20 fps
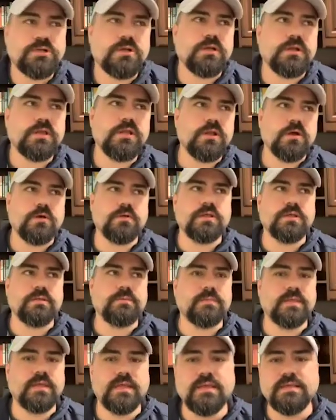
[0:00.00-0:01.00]

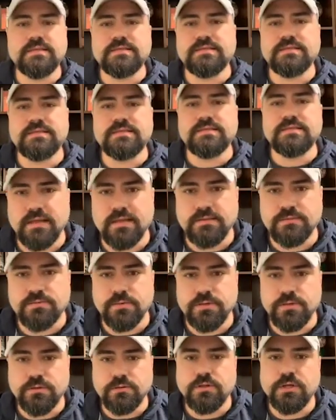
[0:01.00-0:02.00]
The easiest thing is
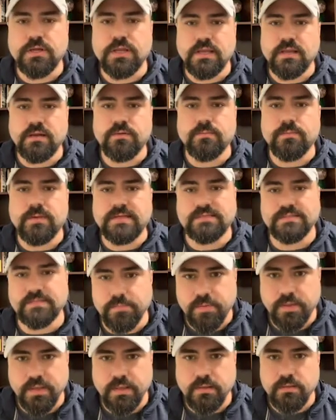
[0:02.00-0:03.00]
when you're looking at a
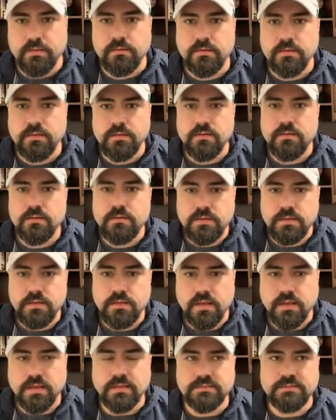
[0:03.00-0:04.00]
recipe,
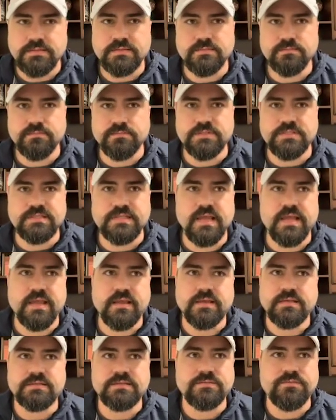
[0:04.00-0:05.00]
it's
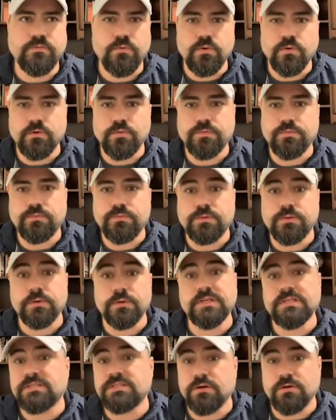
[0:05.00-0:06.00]
for
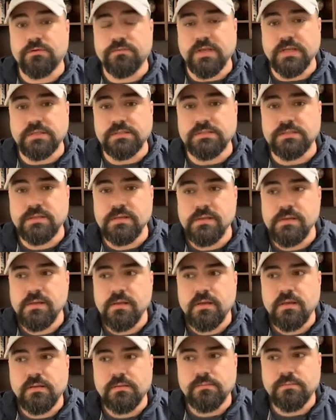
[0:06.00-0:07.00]
3 servings.
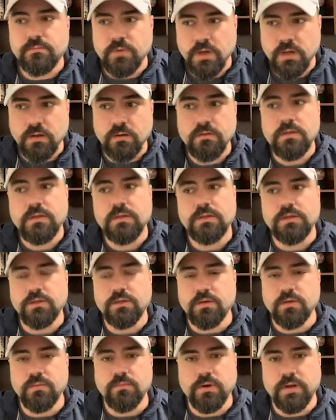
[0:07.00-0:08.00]
Well,
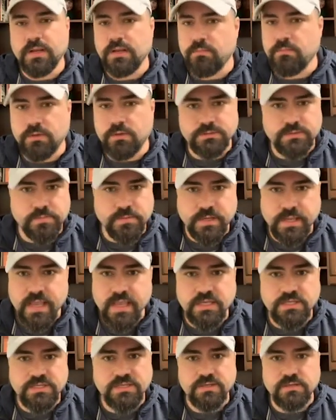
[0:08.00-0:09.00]
you can bring in
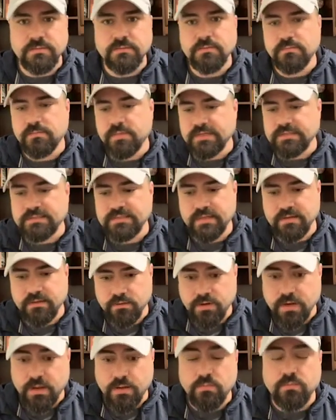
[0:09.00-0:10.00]
multiplication by saying,
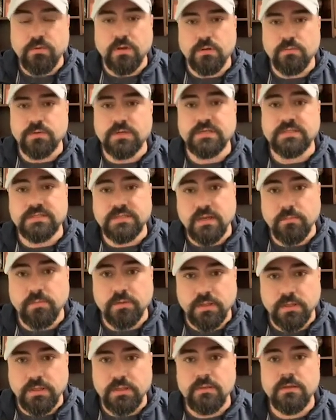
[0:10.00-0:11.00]
okay, well, I want to
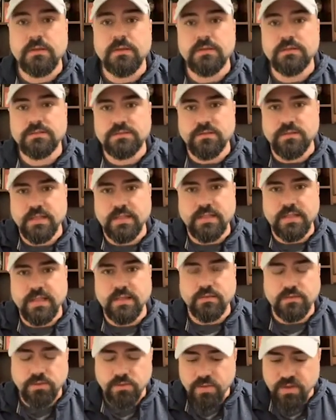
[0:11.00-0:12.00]
double it. So then
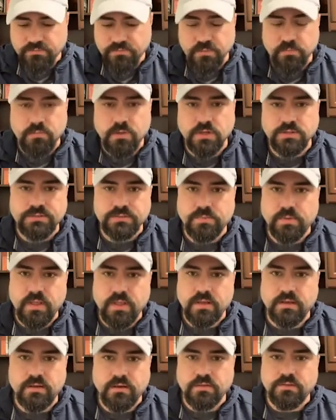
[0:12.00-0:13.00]
you have to
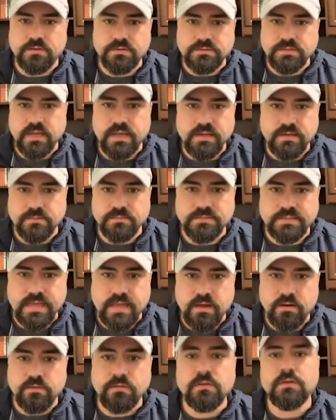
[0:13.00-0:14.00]
multiply all those items
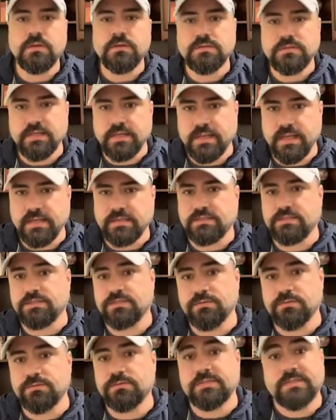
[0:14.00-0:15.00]
out to get
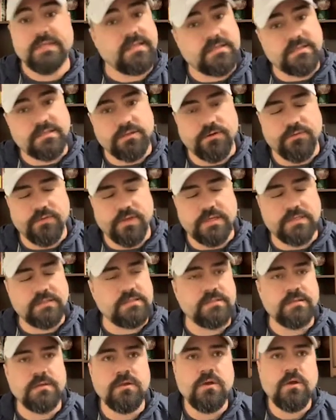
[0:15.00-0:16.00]
to 6
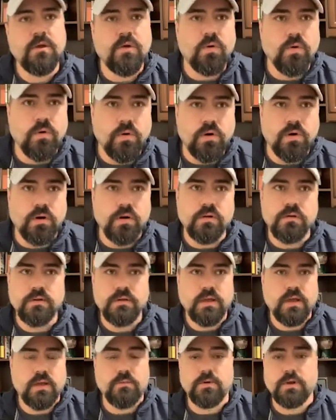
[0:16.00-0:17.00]
servings, or
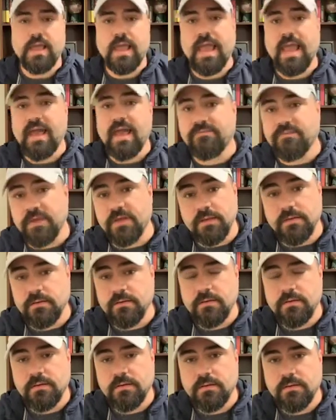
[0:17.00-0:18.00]
I want to half it,
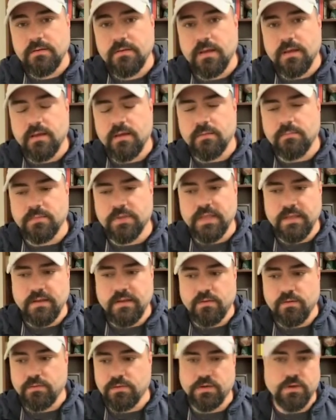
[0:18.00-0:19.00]

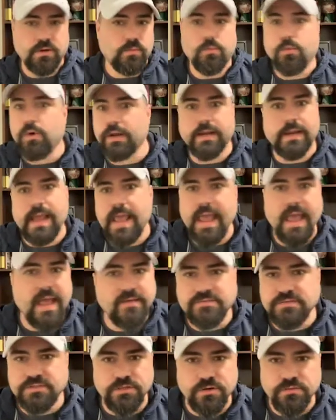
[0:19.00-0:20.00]
get 1.5
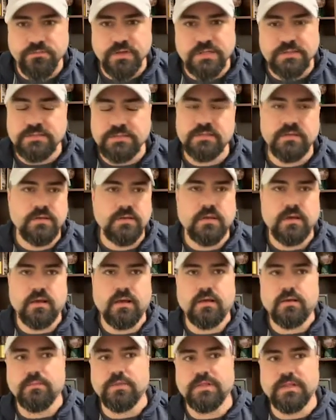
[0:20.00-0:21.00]
servings,
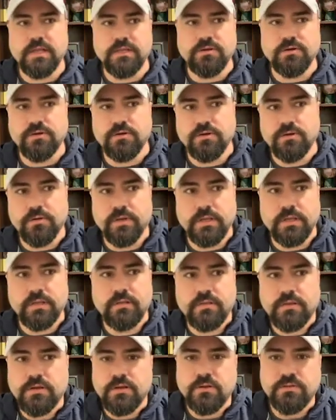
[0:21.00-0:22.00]
and then you're
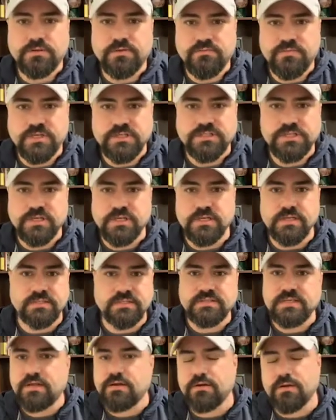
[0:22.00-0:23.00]
doing division,
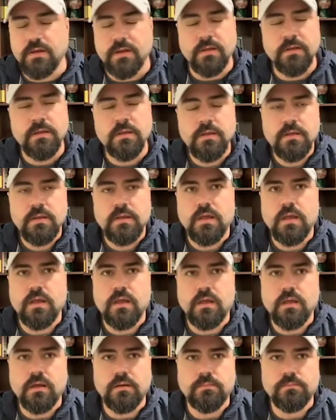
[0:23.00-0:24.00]
etc.
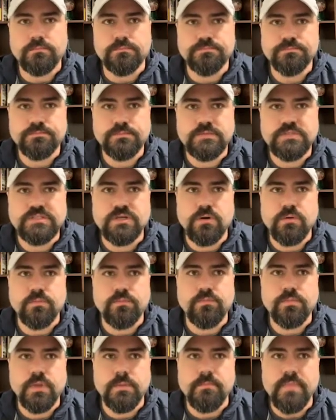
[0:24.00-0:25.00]
So
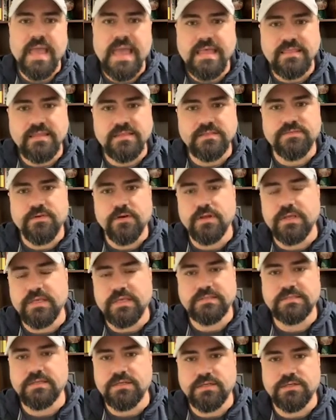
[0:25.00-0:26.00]
math is very
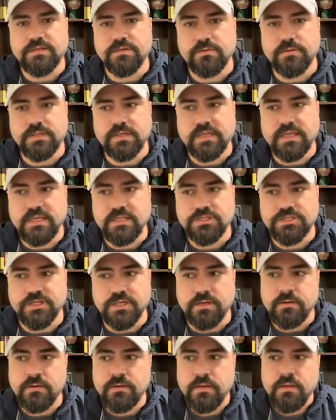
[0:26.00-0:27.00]
easy to do in the
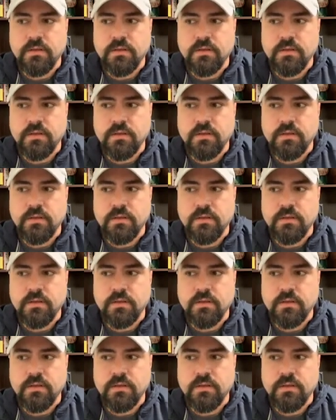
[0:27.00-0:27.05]
kitchen.